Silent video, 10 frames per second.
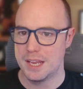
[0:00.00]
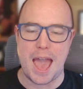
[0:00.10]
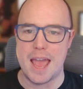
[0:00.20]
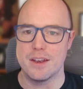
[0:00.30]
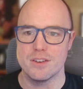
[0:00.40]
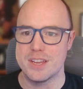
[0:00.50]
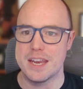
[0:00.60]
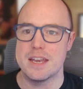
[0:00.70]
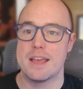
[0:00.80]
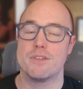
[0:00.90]
and
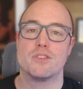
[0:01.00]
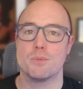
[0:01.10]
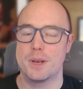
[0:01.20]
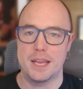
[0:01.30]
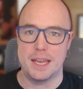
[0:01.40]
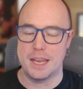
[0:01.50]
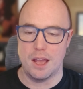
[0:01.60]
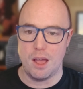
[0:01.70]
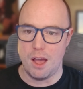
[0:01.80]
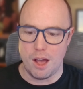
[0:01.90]
inevitably
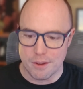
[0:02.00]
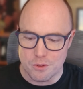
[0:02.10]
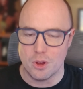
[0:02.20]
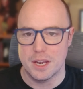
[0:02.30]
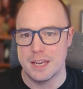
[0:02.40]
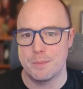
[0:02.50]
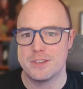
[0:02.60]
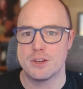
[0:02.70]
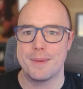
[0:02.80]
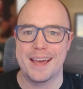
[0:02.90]
I've got a
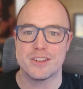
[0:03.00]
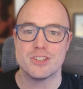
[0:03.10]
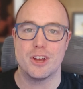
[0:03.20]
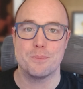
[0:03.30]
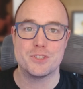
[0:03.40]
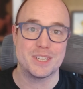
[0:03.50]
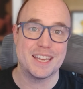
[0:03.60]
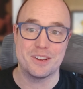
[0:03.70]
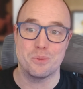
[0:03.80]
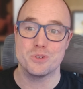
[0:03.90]
limited amount of time to
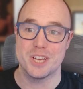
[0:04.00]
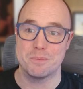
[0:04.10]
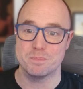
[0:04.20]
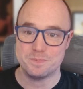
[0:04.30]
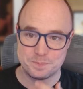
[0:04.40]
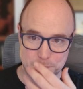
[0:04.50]
get it all done.